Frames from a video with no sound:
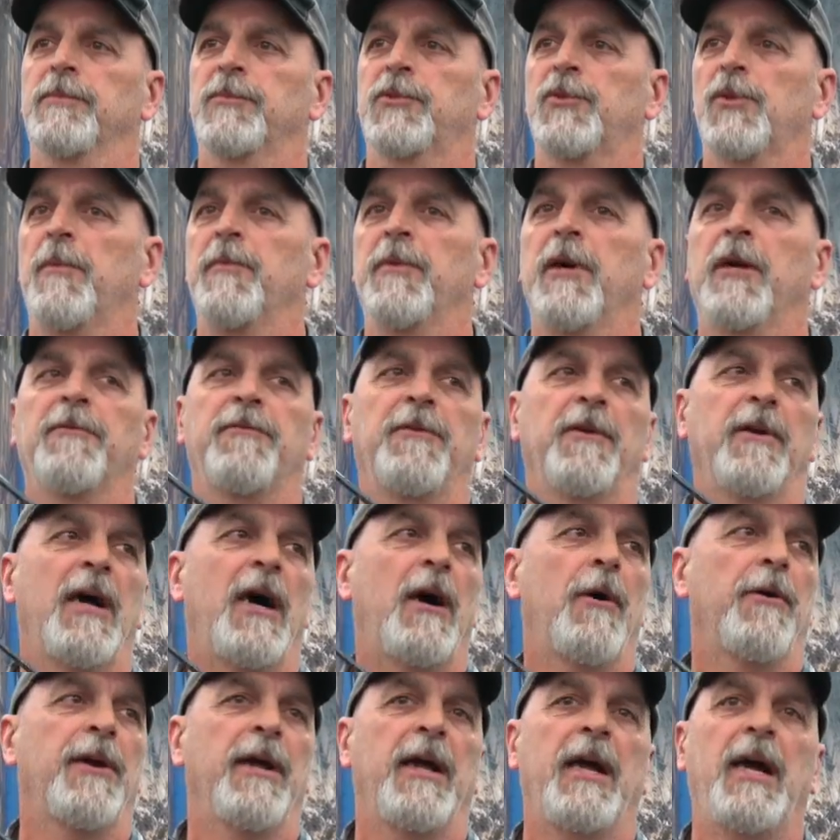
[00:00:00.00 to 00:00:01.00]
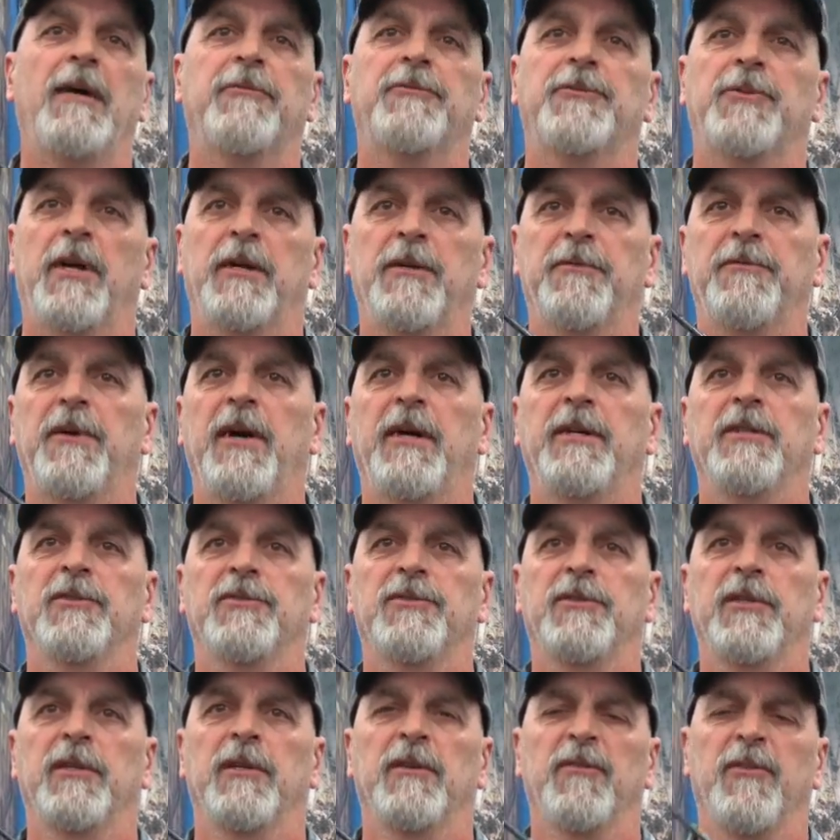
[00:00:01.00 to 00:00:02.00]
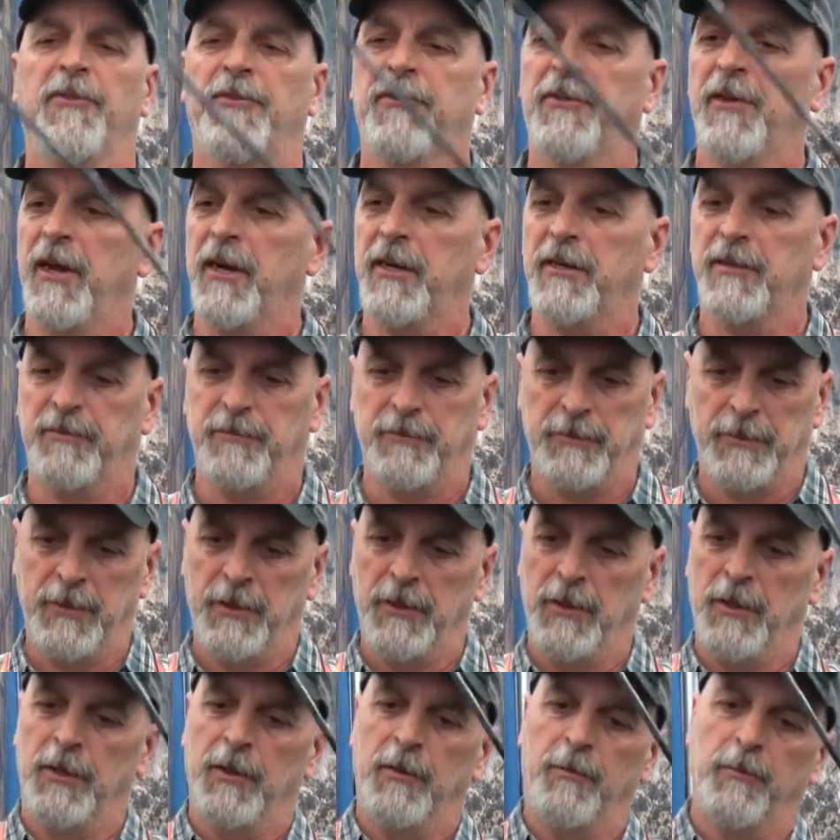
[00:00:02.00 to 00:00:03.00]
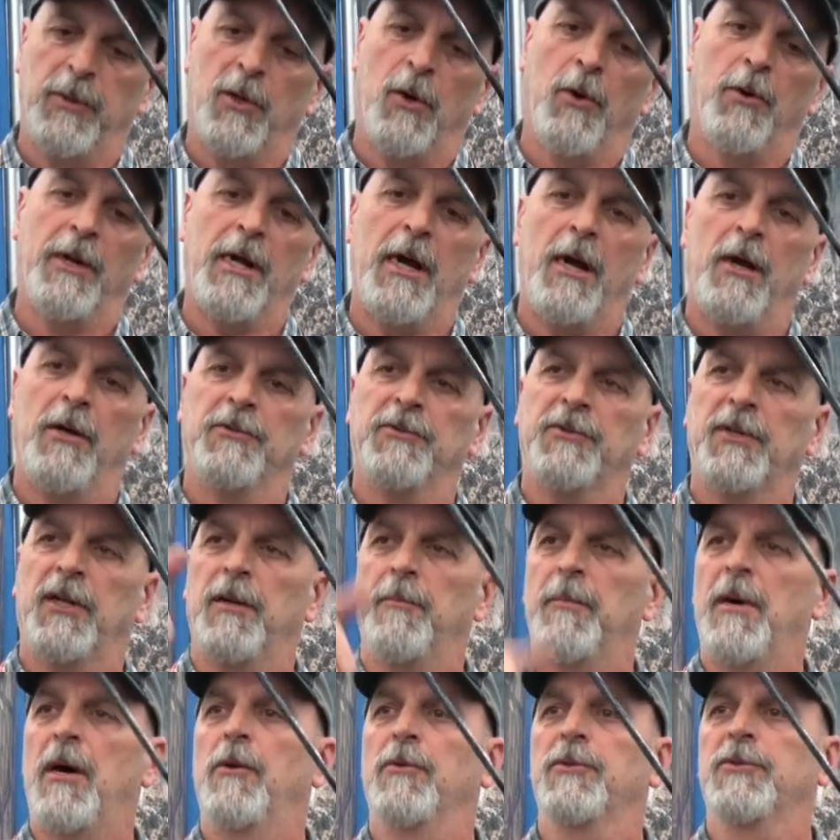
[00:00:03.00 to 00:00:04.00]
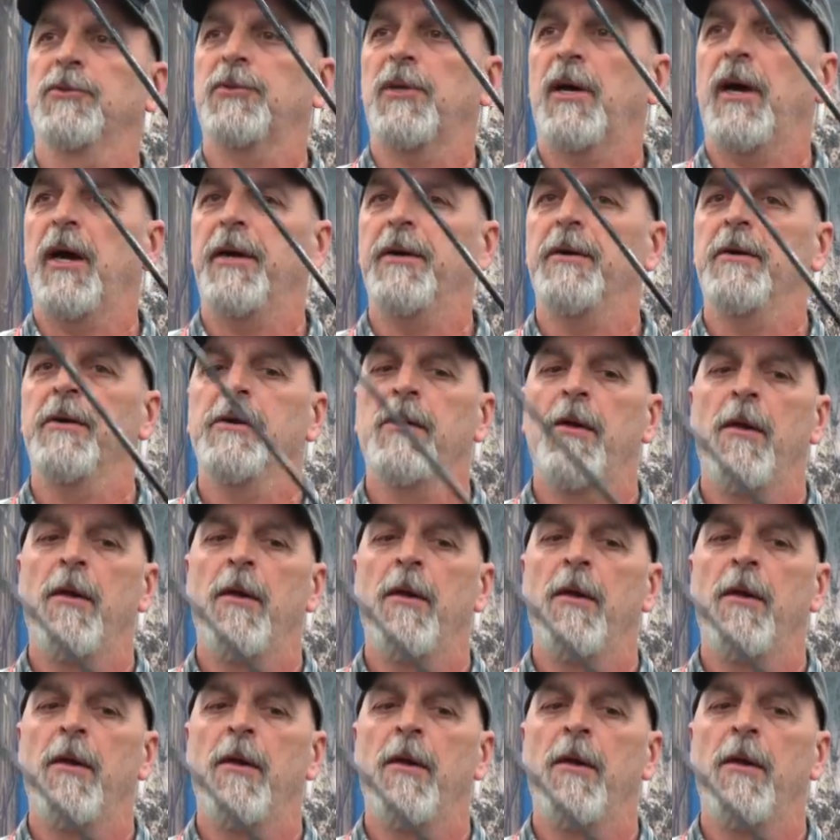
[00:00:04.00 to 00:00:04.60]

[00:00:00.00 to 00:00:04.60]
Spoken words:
So I'm there for an hour and a half trying to find this deer. It's thick. Blowdowns on a mountainside.